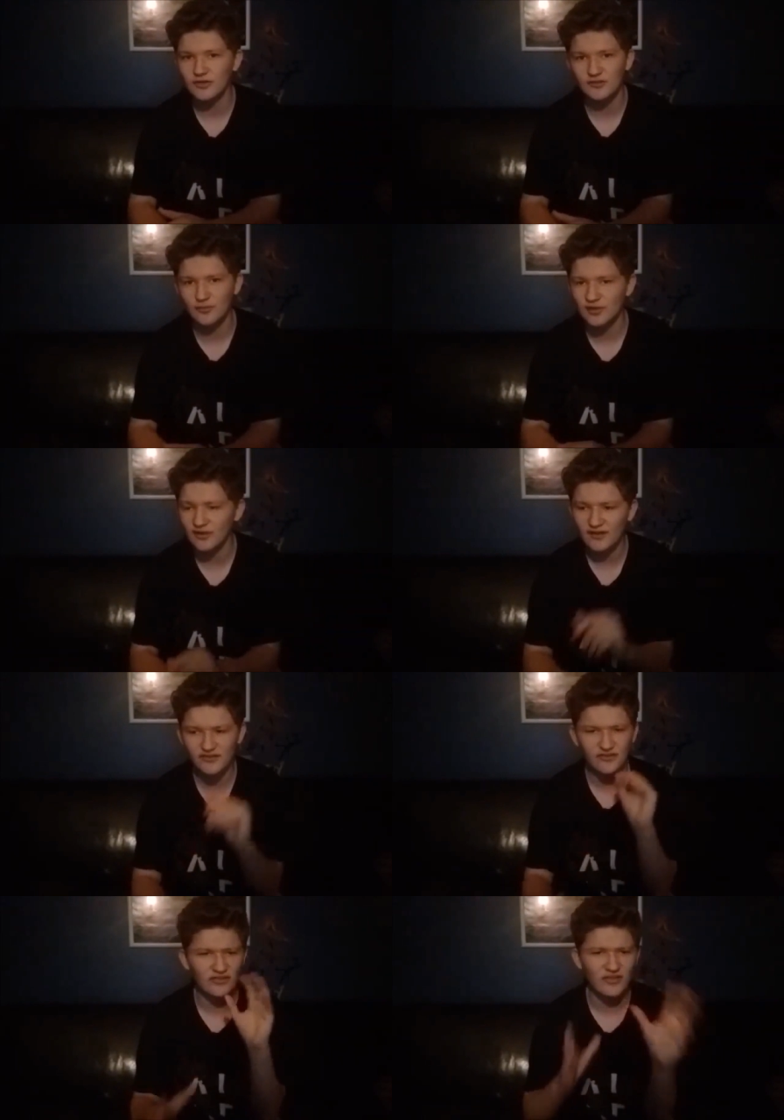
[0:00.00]
he
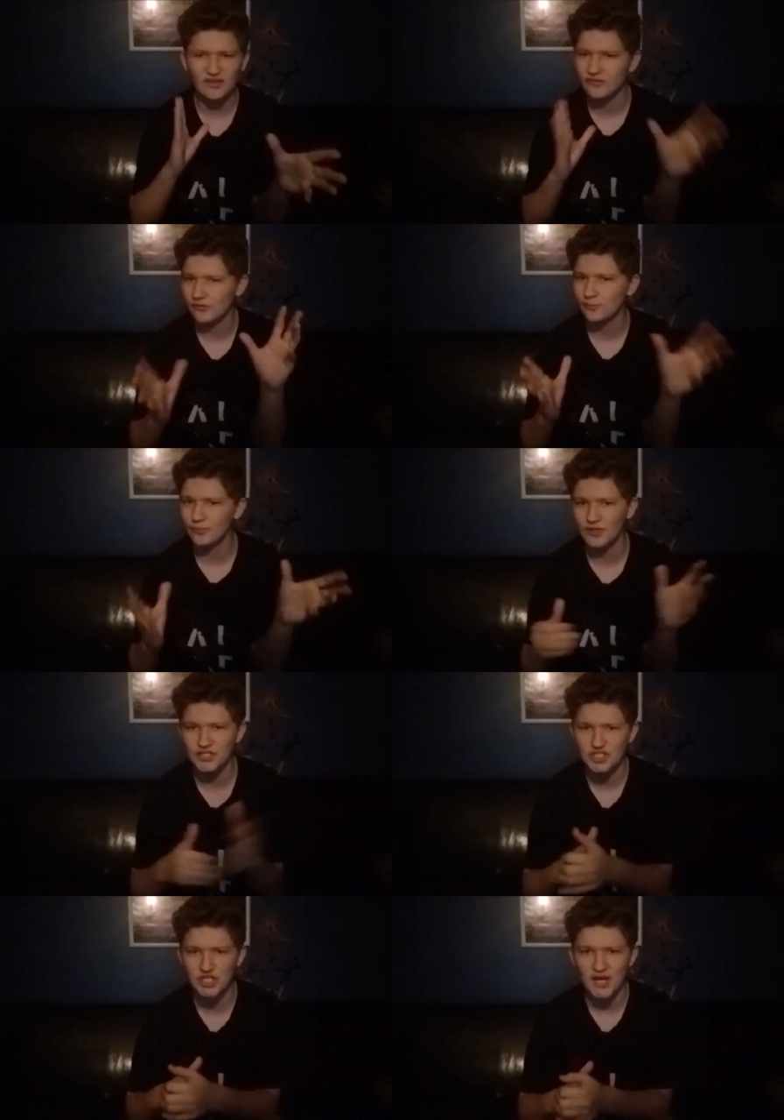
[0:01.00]
realizes that things are pretty
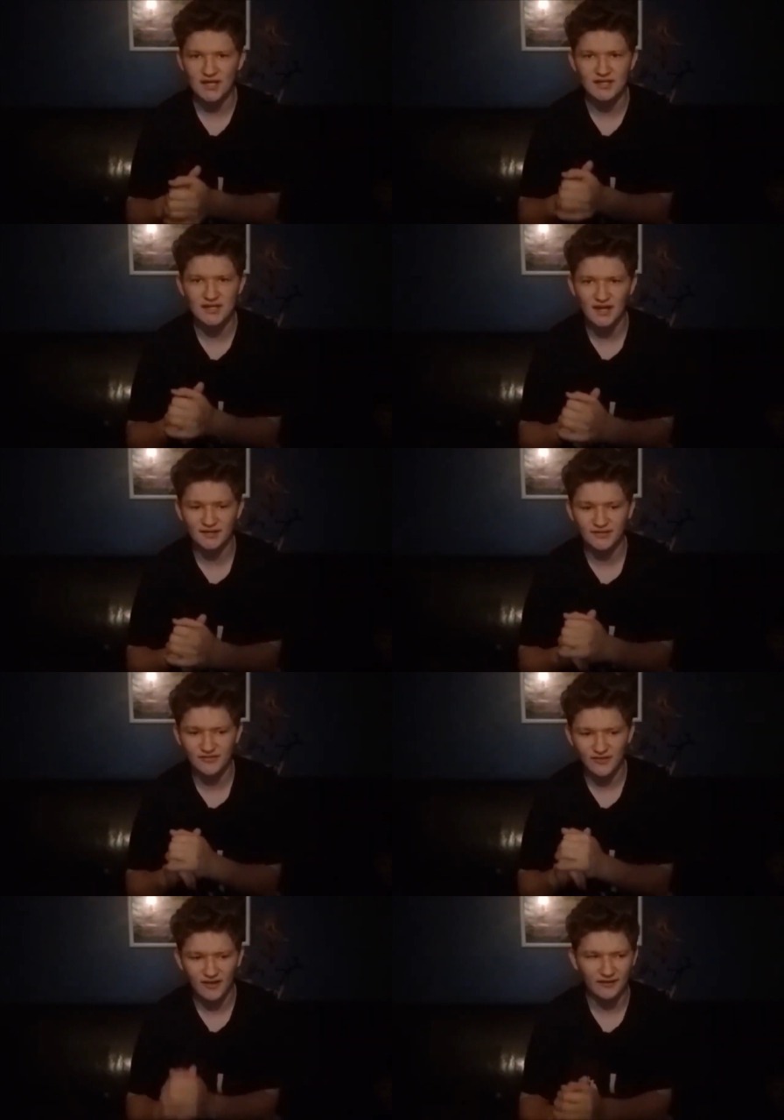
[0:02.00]
shady on
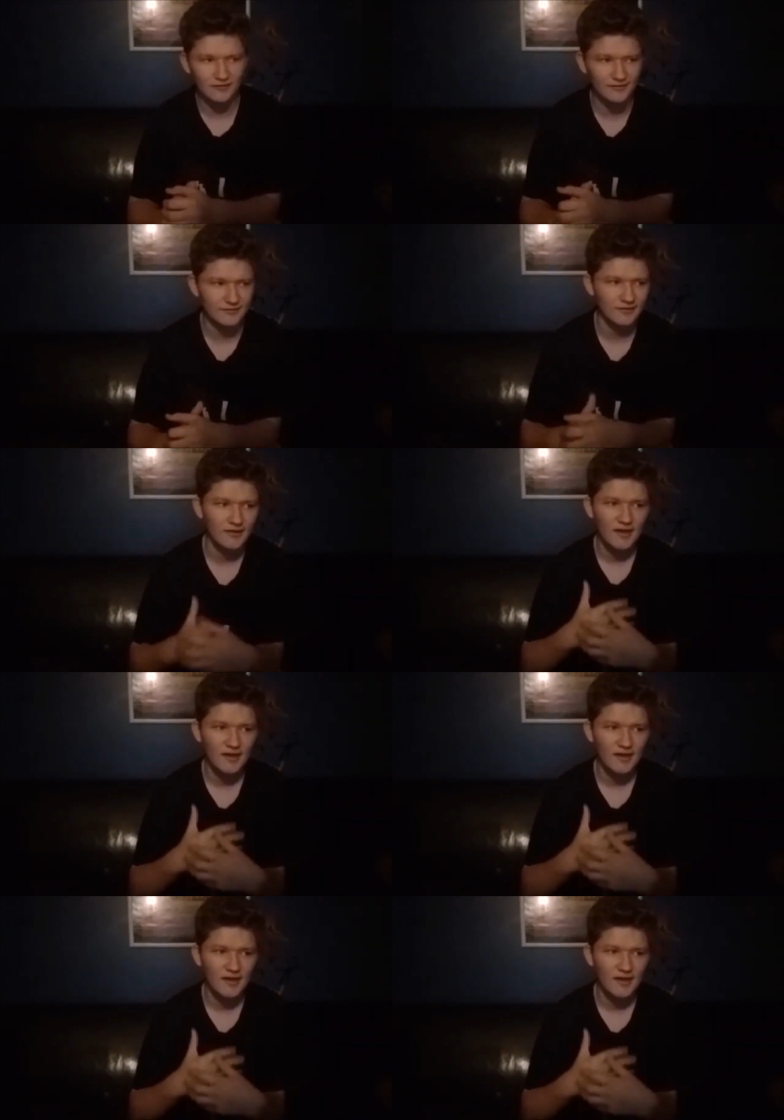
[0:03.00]
this island.